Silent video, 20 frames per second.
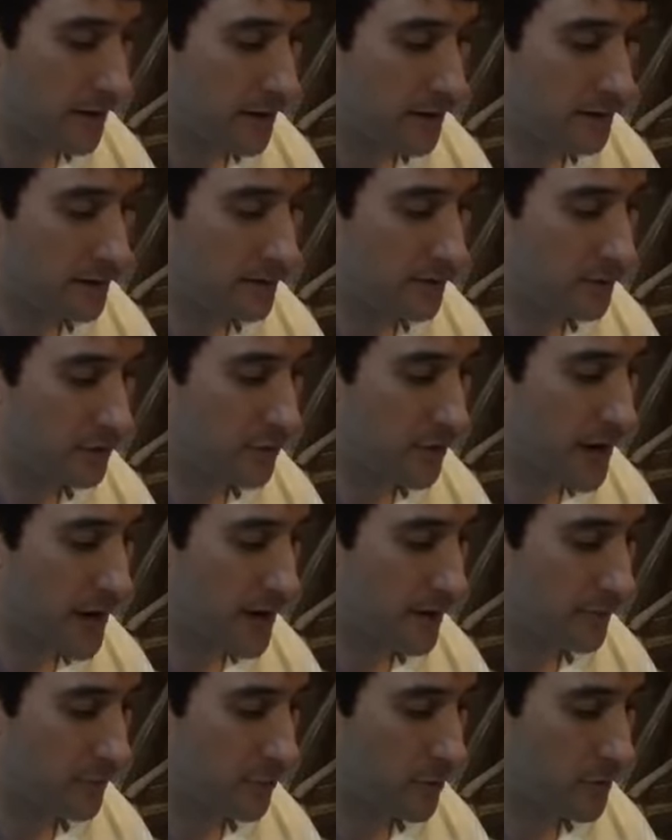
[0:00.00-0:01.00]
It is a
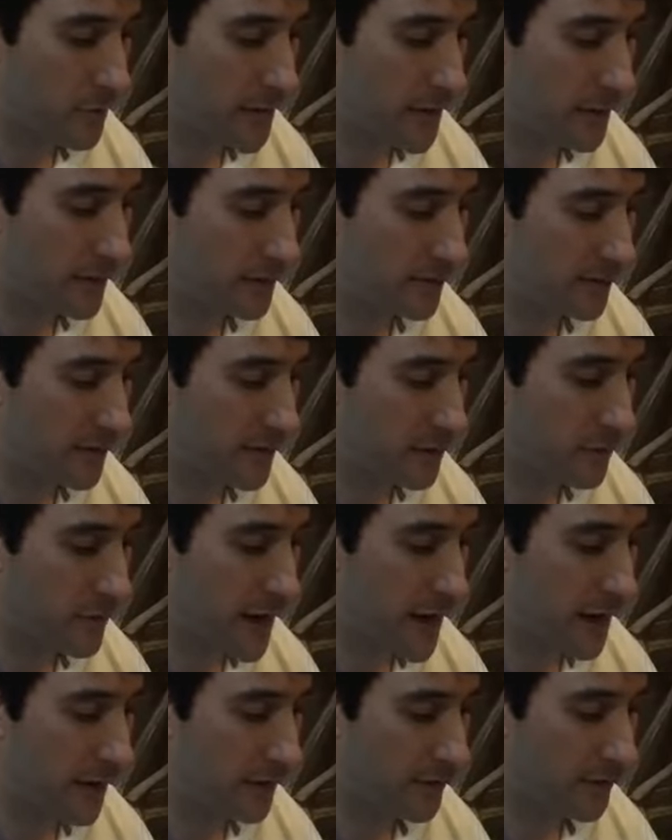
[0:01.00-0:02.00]
trap for a man to say
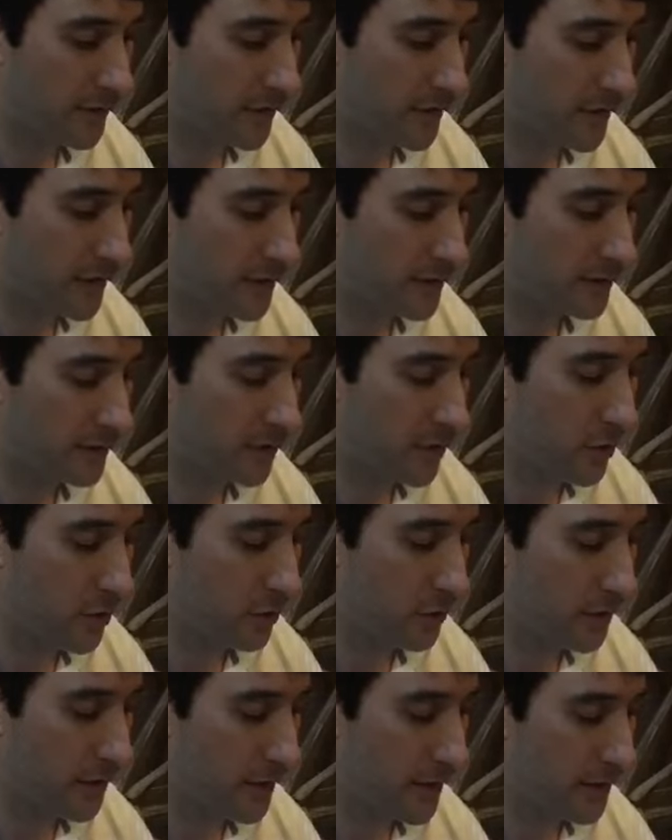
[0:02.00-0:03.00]
rashly, it is
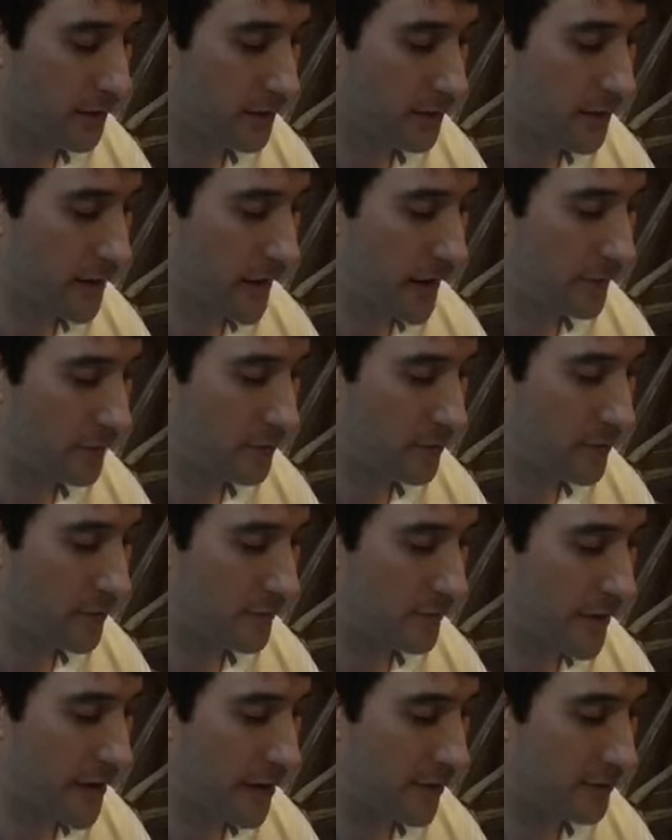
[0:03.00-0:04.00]
holy, after the
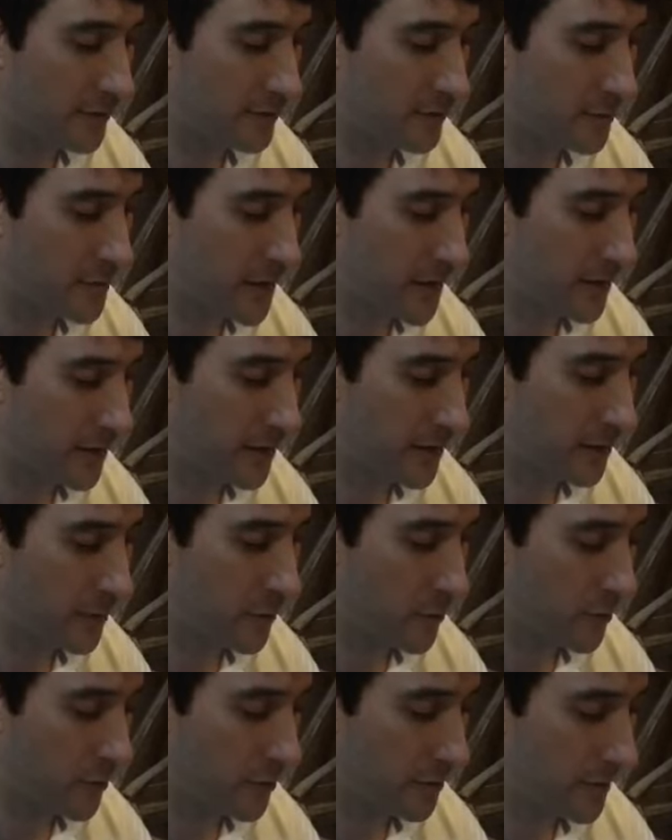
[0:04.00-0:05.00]
vows to make
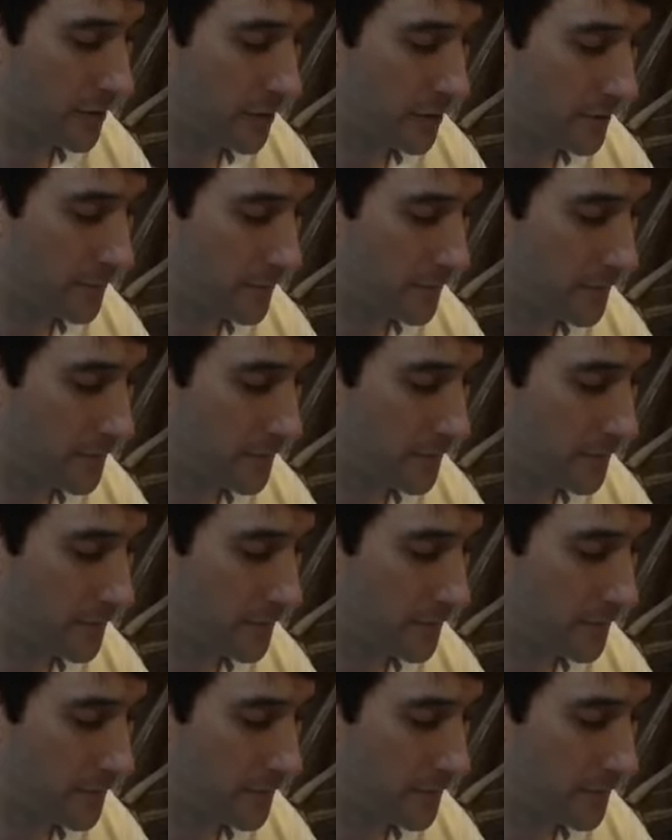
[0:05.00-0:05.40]
inquiry.